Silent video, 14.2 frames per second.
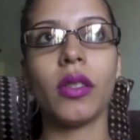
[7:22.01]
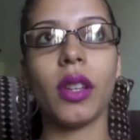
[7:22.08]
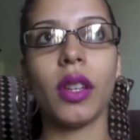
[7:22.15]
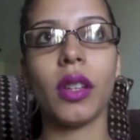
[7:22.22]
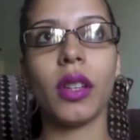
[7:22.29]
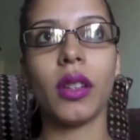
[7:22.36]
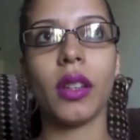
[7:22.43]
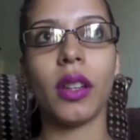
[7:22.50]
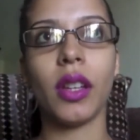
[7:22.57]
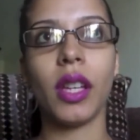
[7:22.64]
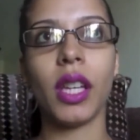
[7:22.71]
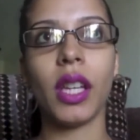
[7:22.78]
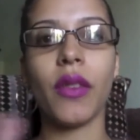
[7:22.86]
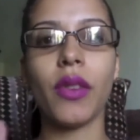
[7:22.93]
and
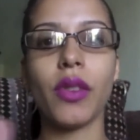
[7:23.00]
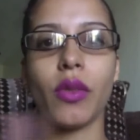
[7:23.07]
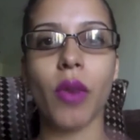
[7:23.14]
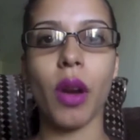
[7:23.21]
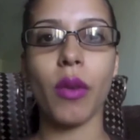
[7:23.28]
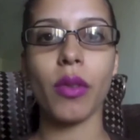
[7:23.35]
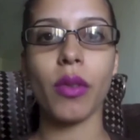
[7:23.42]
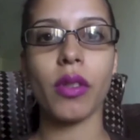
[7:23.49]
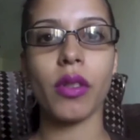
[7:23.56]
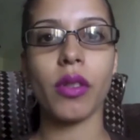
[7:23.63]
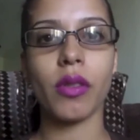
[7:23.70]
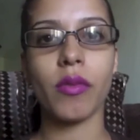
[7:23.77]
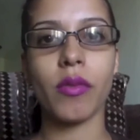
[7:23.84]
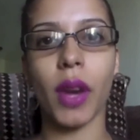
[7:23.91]
eat every 2 hours,
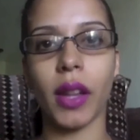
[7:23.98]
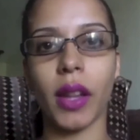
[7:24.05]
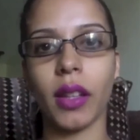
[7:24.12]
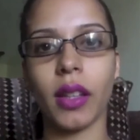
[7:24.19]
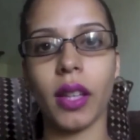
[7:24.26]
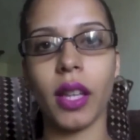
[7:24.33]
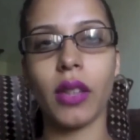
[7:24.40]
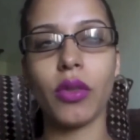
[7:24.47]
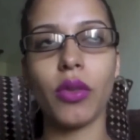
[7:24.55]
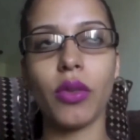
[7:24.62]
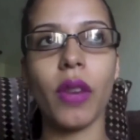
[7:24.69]
practically.